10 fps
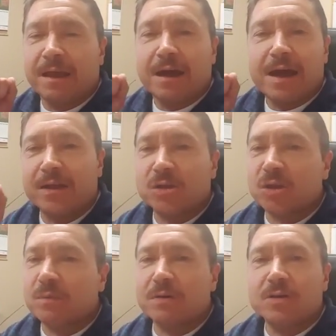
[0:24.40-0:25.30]
how to
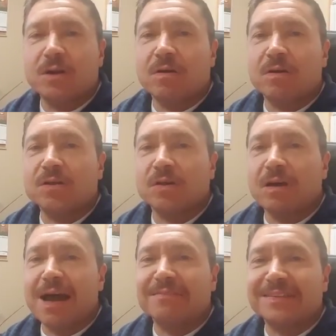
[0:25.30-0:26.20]
supercharge your
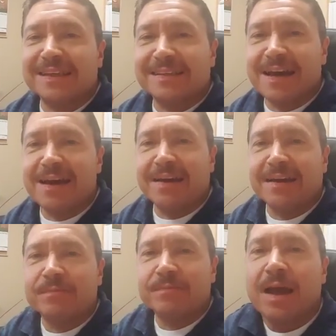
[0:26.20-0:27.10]
life.
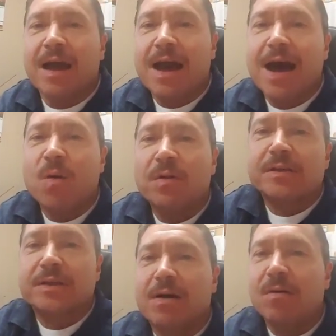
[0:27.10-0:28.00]
Today I want
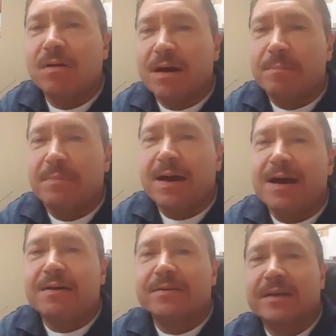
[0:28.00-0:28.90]
to talk
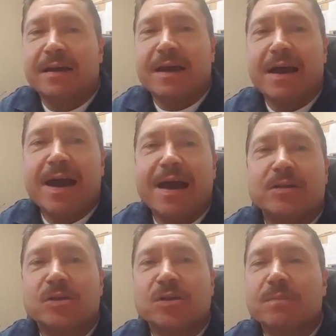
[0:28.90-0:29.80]
about how
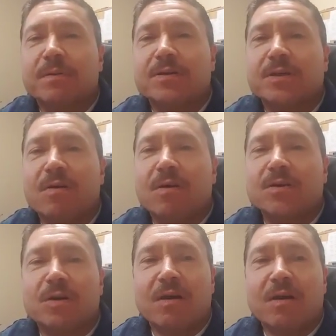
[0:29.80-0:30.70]
to
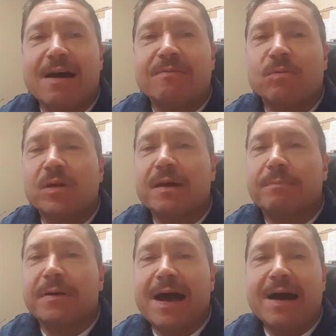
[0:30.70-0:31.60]
supercharge your life with the
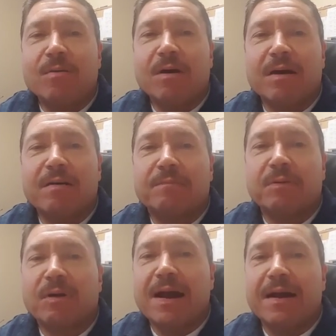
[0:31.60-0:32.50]
power of
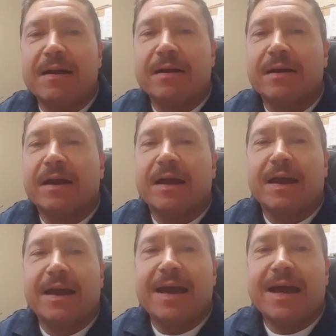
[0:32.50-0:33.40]
prayer.
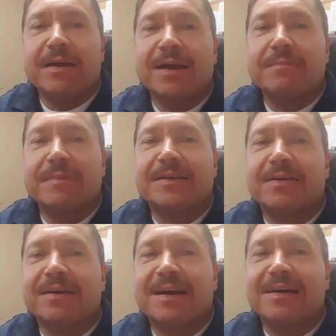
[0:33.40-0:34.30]
Amen. Let me
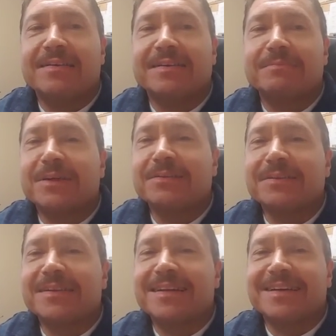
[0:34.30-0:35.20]
turn down this
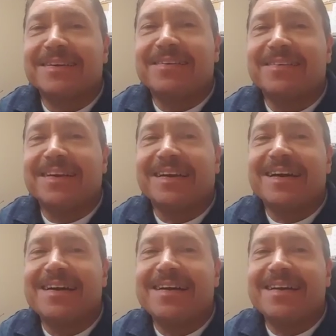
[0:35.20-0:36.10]
music. Glory to
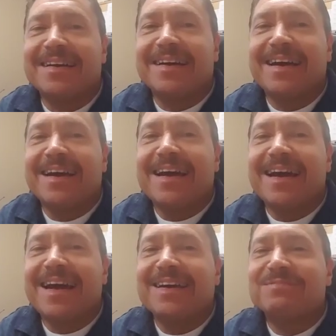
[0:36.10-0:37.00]
God.
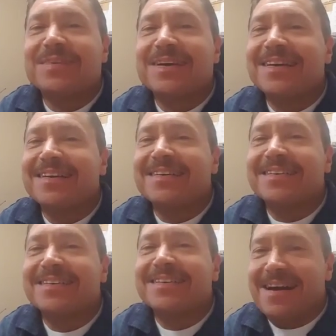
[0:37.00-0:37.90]

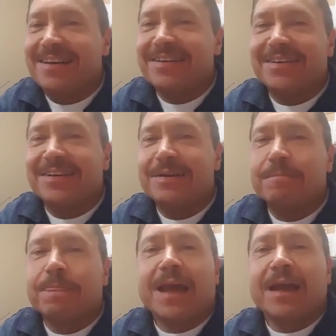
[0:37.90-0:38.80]
Amen. Hallelujah.
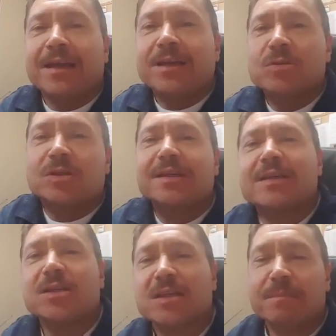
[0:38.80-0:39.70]
You see,
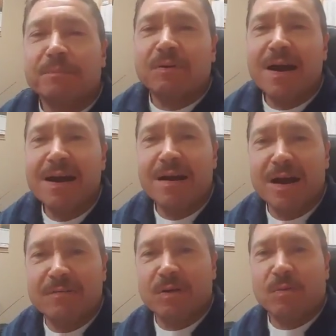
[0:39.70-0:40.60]
it's the prayer
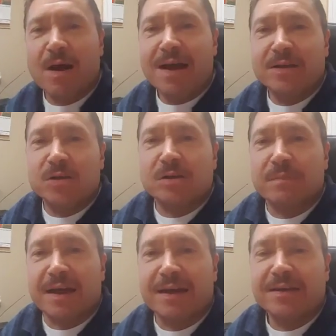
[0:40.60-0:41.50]
of a righteous
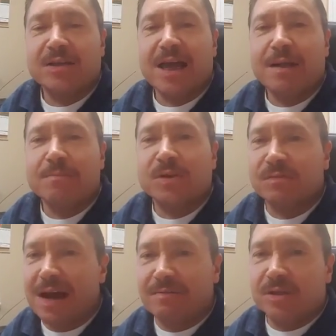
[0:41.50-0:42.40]
man, James
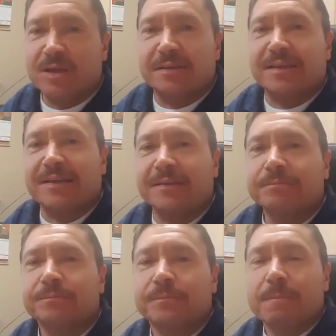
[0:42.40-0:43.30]

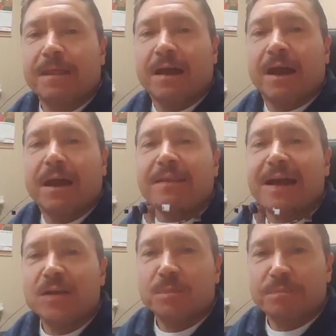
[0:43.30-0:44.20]
5:16,
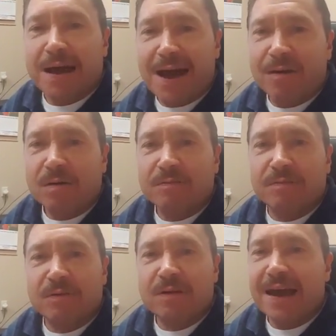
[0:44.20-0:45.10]
that is
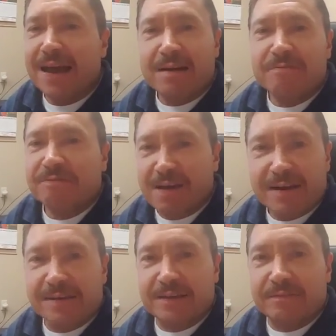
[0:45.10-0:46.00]
powerful and
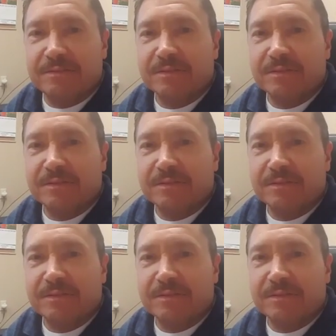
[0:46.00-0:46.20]
effective